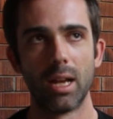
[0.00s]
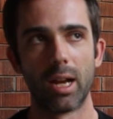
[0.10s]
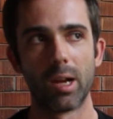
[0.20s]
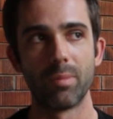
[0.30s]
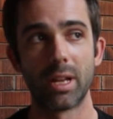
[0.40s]

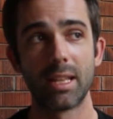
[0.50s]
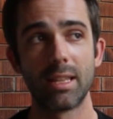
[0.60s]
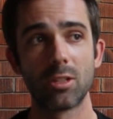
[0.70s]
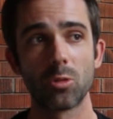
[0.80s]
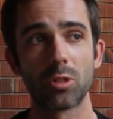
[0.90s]
And then
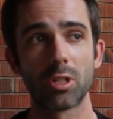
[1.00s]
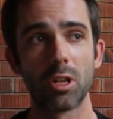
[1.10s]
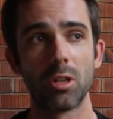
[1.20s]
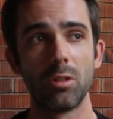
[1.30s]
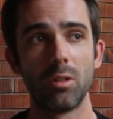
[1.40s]
there's
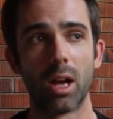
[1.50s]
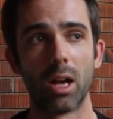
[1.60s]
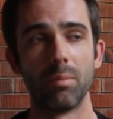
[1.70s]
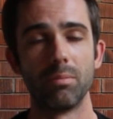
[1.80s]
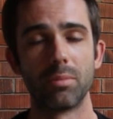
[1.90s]
also
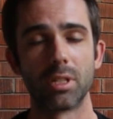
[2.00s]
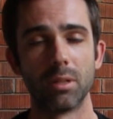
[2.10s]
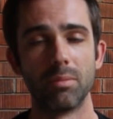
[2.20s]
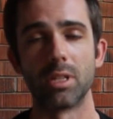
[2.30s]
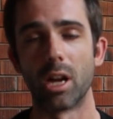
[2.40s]

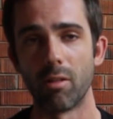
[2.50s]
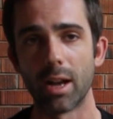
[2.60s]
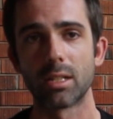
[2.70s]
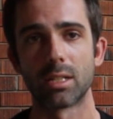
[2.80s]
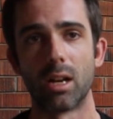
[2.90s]
some
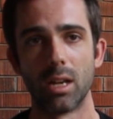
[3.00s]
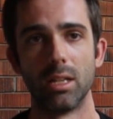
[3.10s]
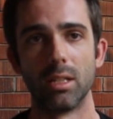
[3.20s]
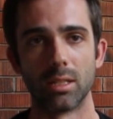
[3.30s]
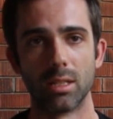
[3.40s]
direct
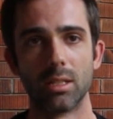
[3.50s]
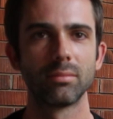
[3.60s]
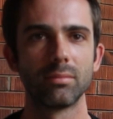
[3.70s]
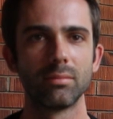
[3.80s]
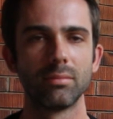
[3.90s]
signings that...
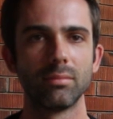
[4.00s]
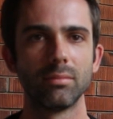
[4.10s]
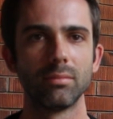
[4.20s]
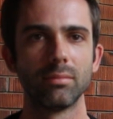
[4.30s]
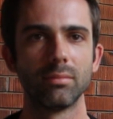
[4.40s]

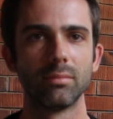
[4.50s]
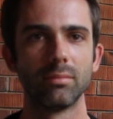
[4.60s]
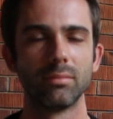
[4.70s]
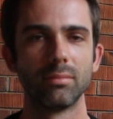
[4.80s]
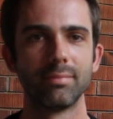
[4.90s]
And
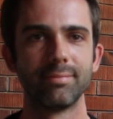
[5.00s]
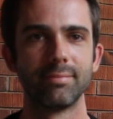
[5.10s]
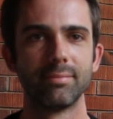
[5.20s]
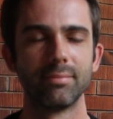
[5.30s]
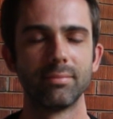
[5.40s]
we were
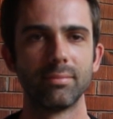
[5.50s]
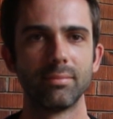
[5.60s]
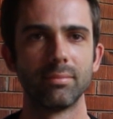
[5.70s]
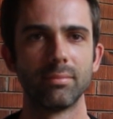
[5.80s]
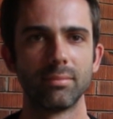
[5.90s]
talking
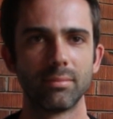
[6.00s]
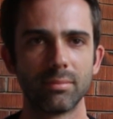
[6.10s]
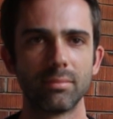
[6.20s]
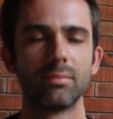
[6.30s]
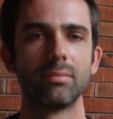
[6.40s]
earlier
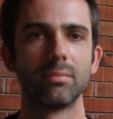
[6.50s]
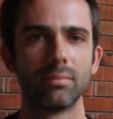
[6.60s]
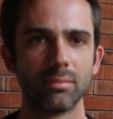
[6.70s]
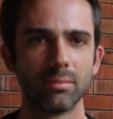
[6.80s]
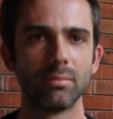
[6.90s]
about
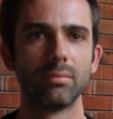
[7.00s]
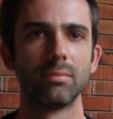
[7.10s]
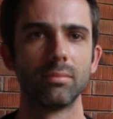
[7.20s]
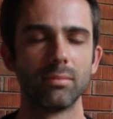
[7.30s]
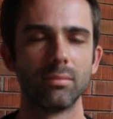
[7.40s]

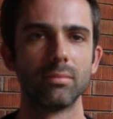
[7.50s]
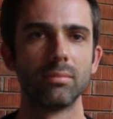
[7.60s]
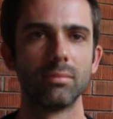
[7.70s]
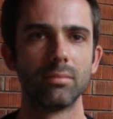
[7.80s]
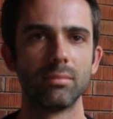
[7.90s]
how
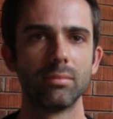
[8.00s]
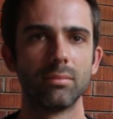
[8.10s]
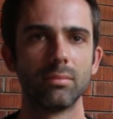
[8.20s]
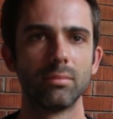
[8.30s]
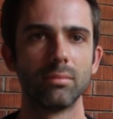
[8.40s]
people like
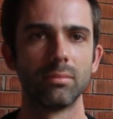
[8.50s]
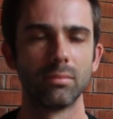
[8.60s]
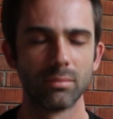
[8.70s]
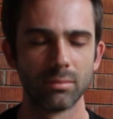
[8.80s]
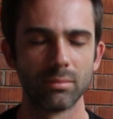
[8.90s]
Debanj and
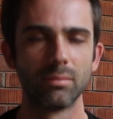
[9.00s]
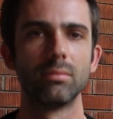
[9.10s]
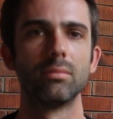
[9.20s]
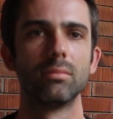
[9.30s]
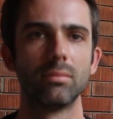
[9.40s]

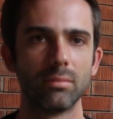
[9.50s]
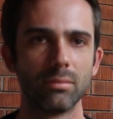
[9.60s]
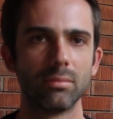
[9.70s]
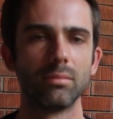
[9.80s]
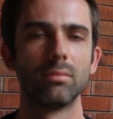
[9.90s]
Peacequare looked
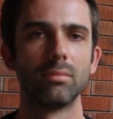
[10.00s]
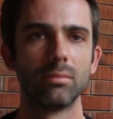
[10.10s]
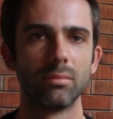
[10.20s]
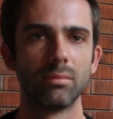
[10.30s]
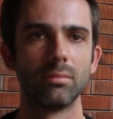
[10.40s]
like
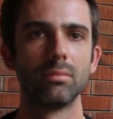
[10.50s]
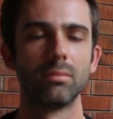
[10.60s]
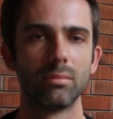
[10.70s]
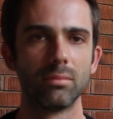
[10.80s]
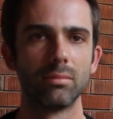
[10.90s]
breakout
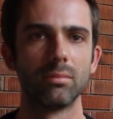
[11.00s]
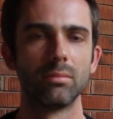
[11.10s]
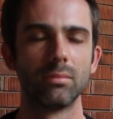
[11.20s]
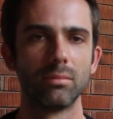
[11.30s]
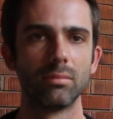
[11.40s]
artists 2
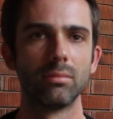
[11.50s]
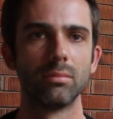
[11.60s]
years ago.